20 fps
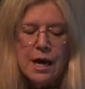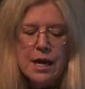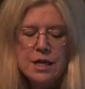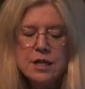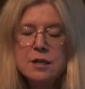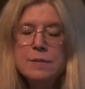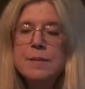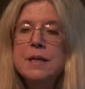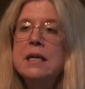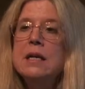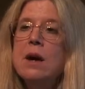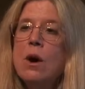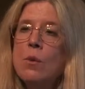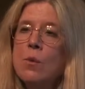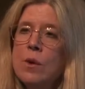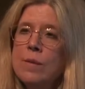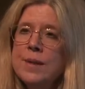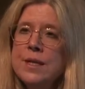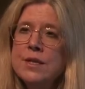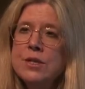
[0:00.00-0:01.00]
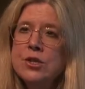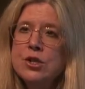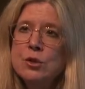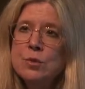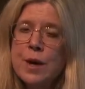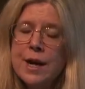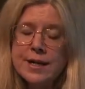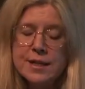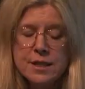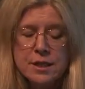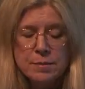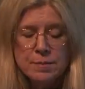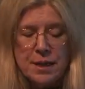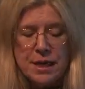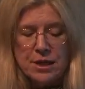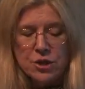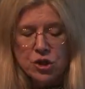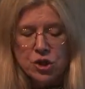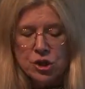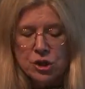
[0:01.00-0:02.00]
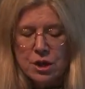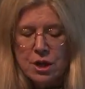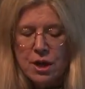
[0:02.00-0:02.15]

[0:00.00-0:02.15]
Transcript: to be a woman's direct speech,